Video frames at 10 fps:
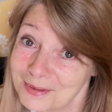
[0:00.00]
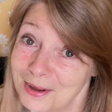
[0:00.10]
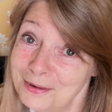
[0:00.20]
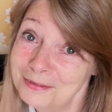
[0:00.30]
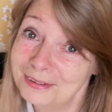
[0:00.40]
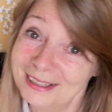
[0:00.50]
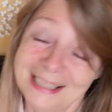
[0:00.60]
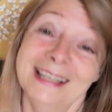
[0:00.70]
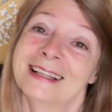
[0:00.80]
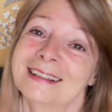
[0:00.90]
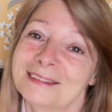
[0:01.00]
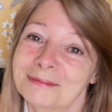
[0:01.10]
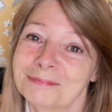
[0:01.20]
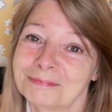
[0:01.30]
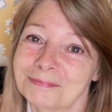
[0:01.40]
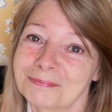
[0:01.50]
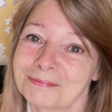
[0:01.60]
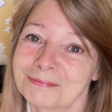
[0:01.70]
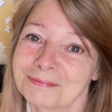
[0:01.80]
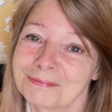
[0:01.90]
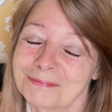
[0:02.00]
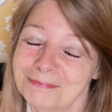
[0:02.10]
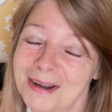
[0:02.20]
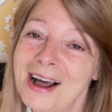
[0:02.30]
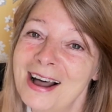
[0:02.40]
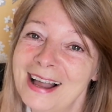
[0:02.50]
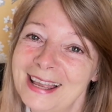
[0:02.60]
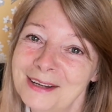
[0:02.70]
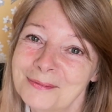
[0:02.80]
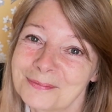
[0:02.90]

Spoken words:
hopefully. Bye.